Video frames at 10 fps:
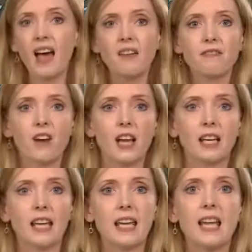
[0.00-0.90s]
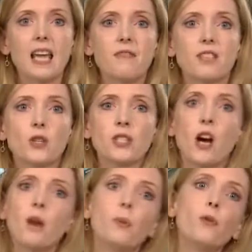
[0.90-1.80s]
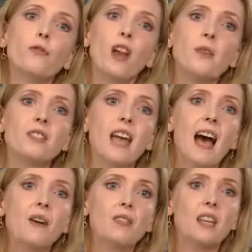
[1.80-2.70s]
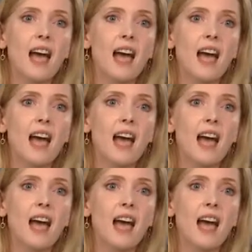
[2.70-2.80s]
And finally, if the sample floats out,